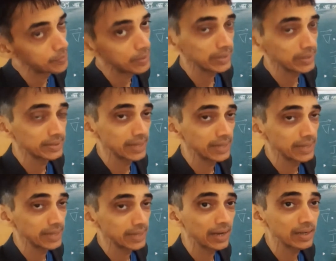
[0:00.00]

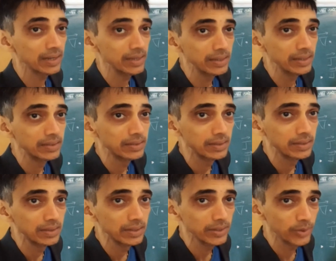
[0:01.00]
Exactly.
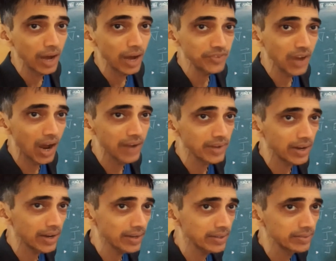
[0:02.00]
You have charge,
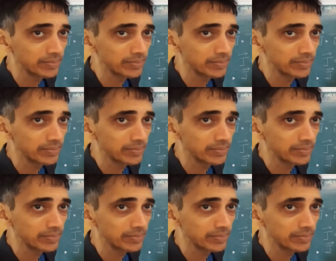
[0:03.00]
correct?